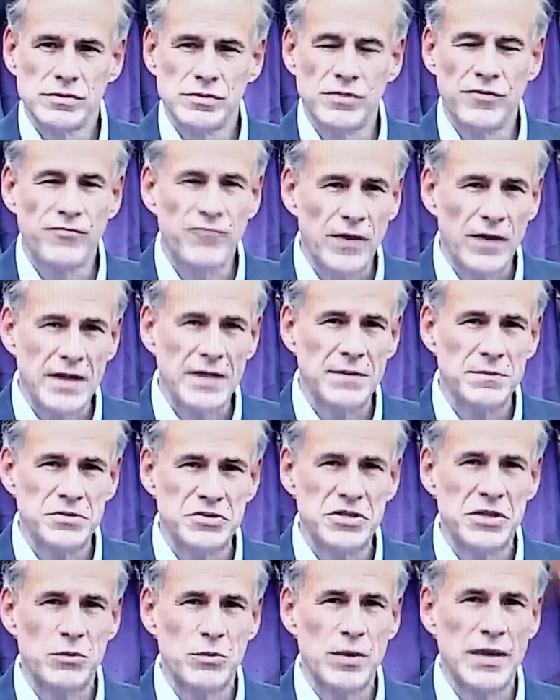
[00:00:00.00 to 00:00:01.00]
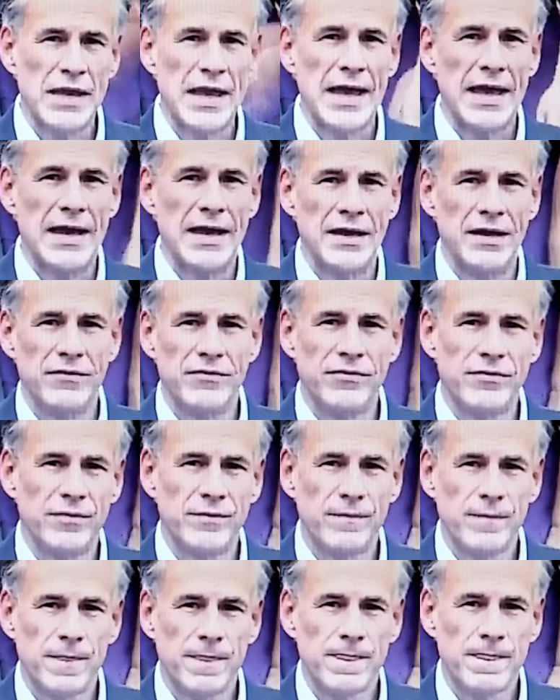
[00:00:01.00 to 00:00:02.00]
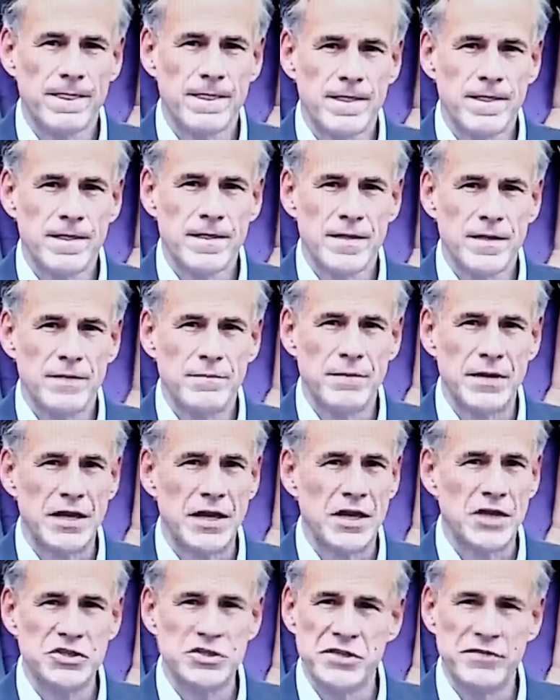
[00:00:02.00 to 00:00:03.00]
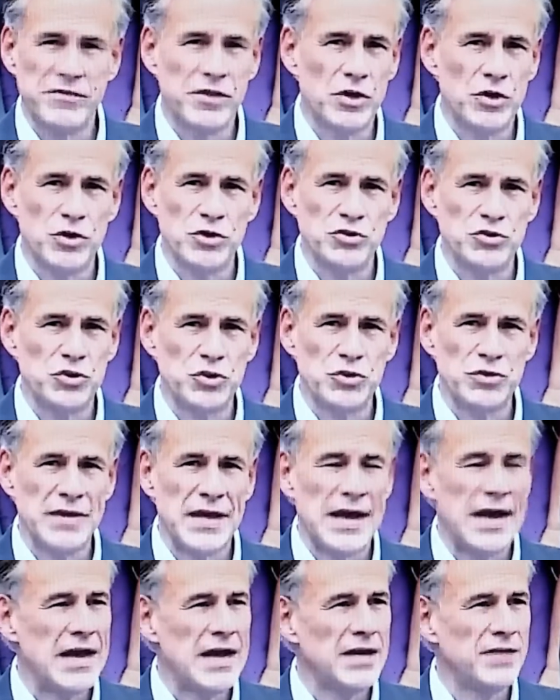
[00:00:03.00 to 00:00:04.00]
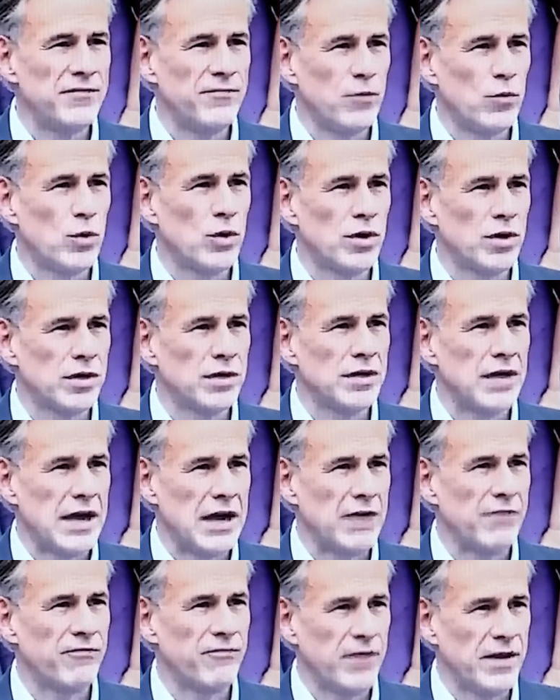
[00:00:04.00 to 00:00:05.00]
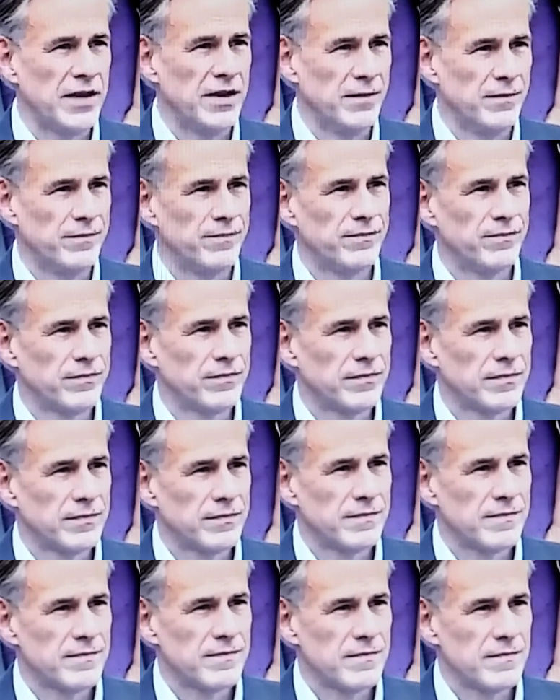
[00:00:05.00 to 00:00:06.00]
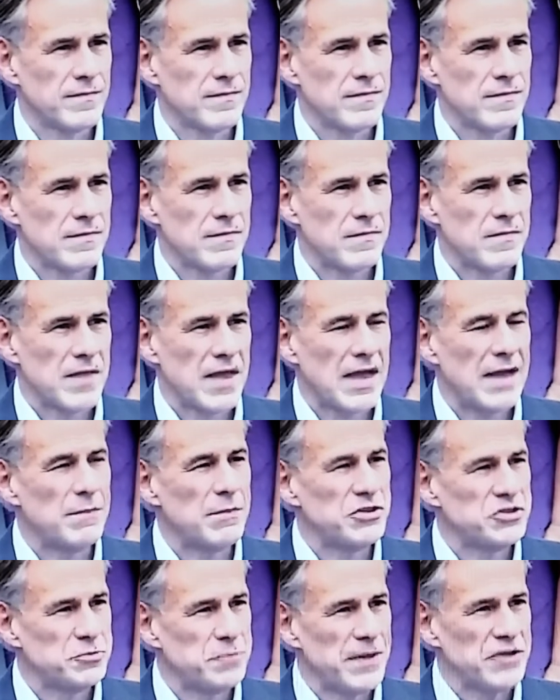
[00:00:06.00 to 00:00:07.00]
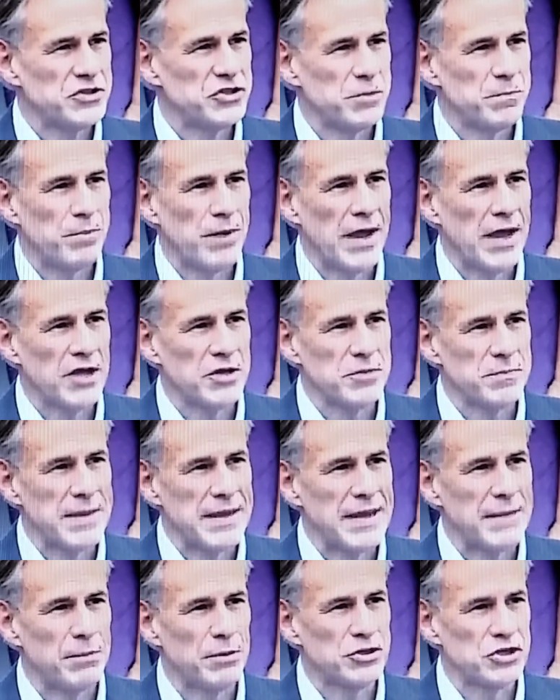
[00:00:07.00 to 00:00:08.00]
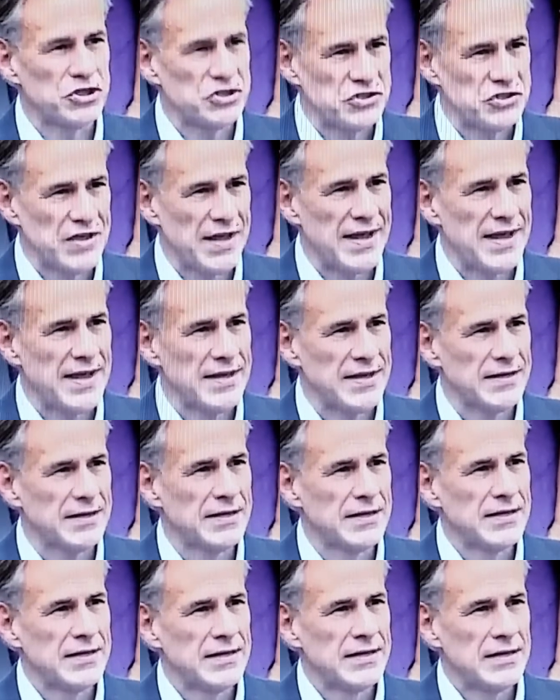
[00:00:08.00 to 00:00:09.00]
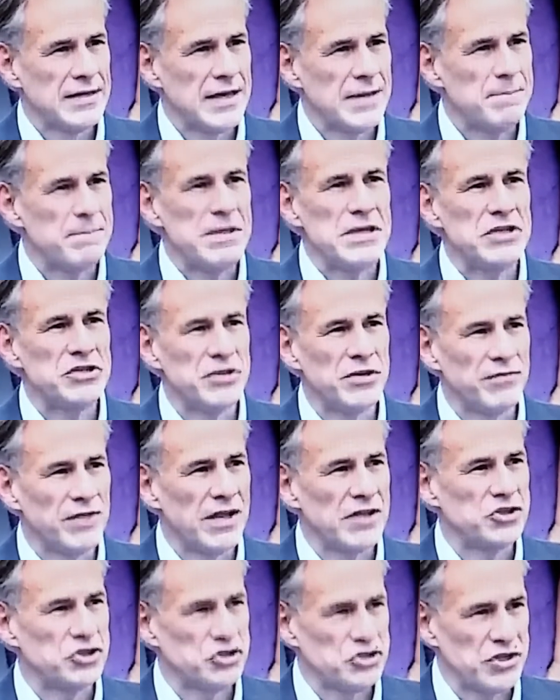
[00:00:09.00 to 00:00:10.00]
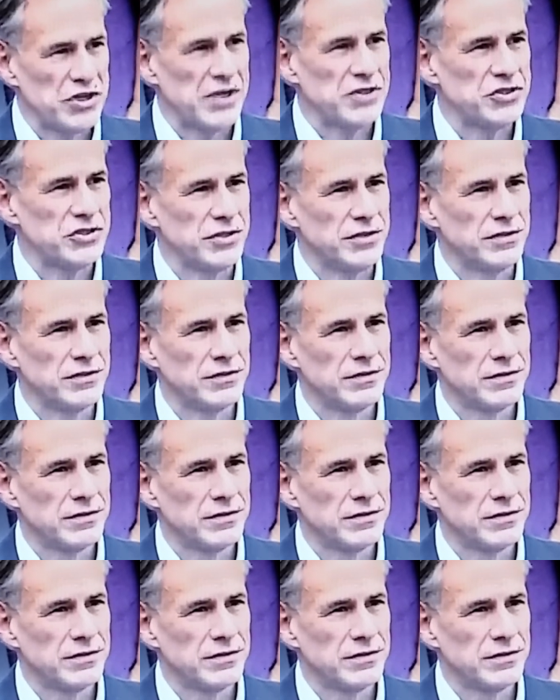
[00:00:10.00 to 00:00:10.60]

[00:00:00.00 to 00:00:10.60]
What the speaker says: the freedoms that we have because of those who died for our freedom, I'm especially proud to be able to sign a piece of legislation